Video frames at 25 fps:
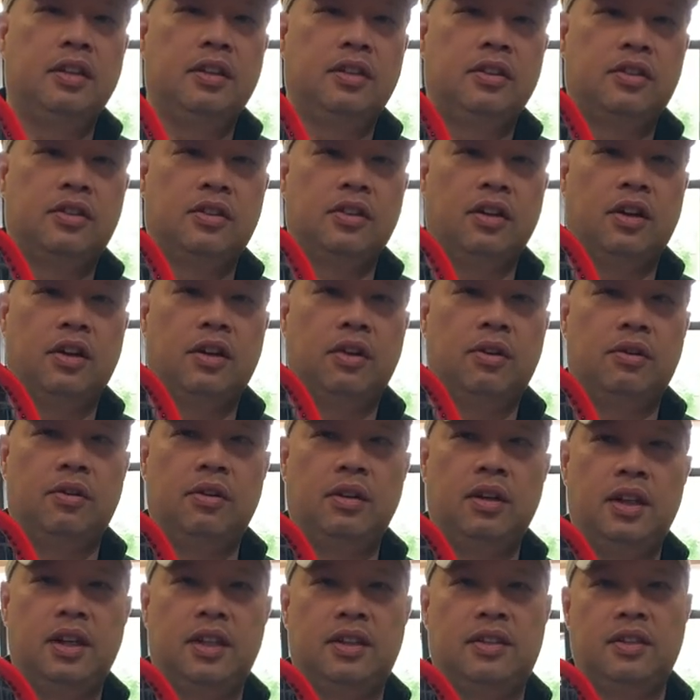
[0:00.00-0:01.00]
So
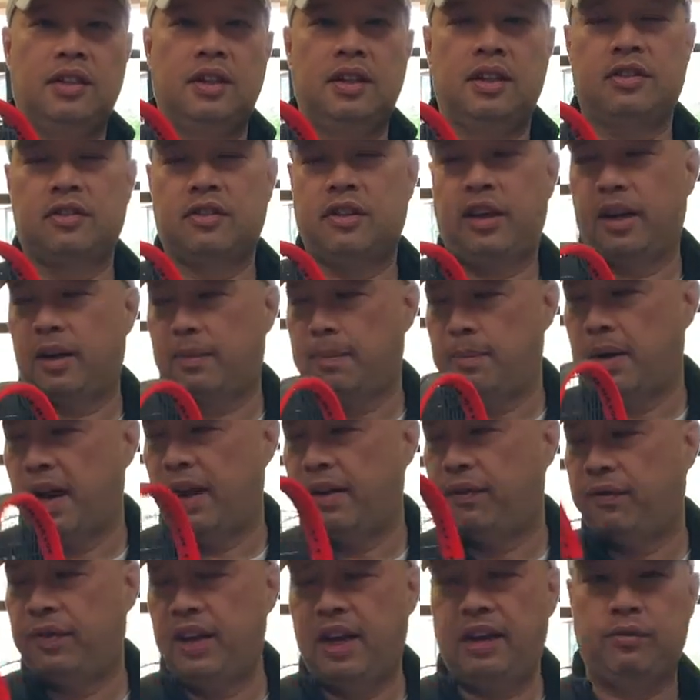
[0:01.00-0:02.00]
it's like my
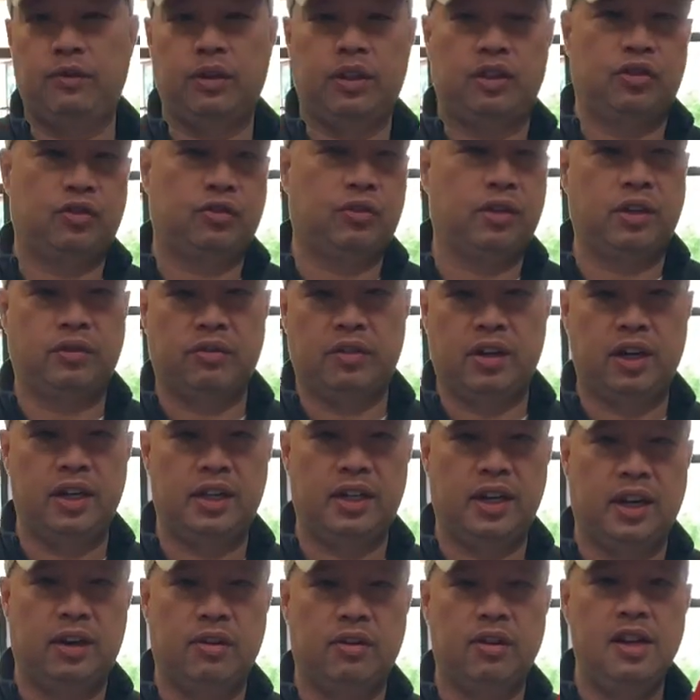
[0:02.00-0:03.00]
favorite string right
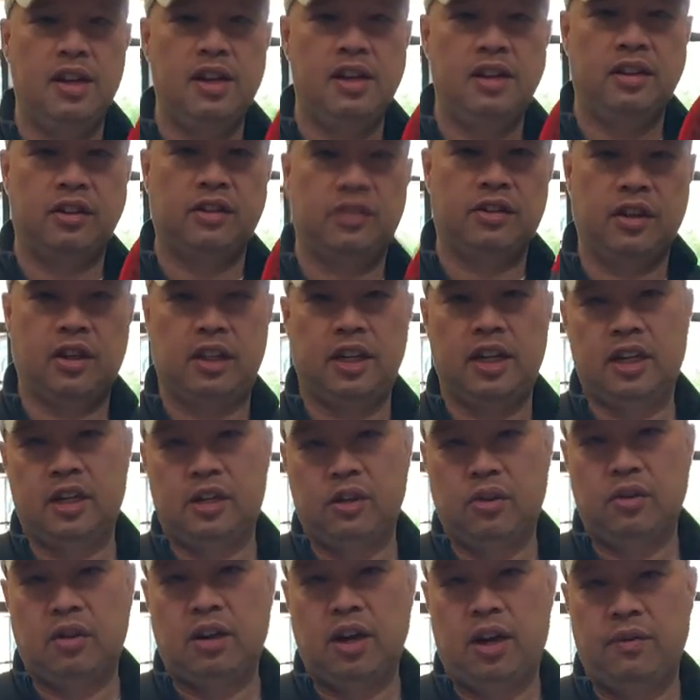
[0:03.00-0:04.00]
now.
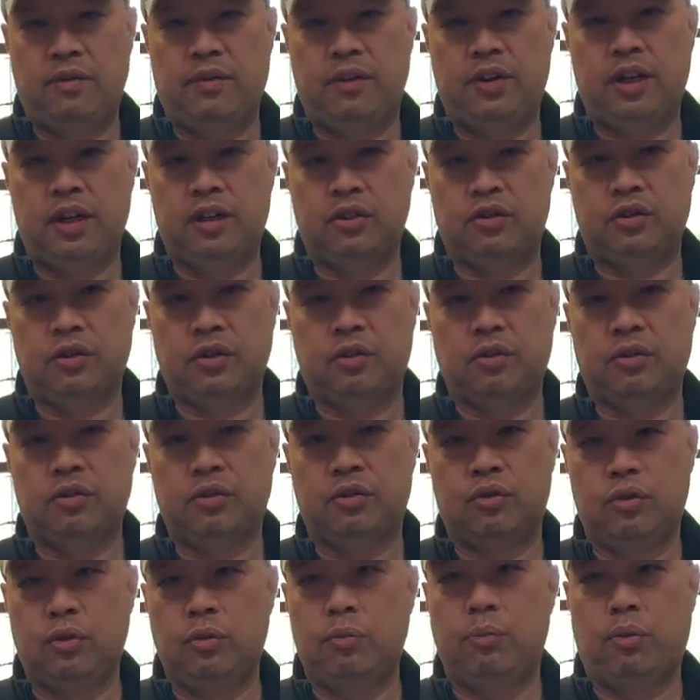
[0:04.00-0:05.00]
Solinco Confidential
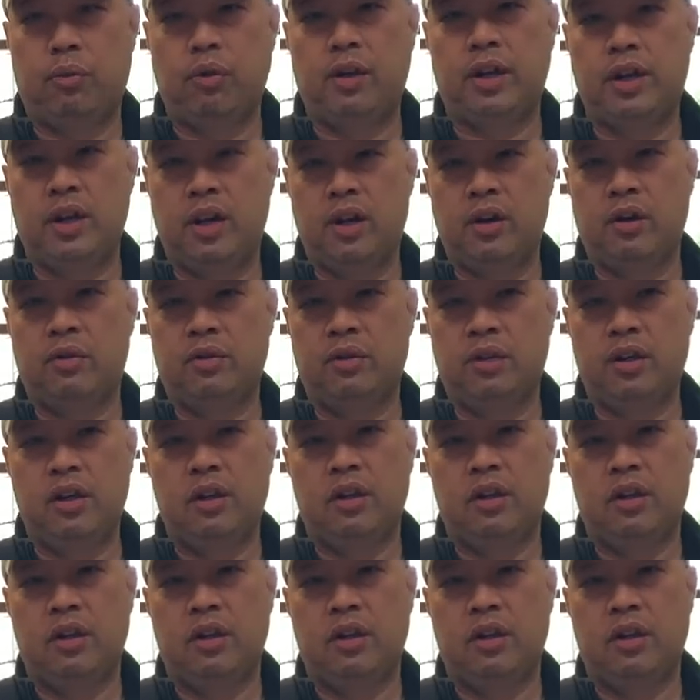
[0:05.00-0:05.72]
2.0.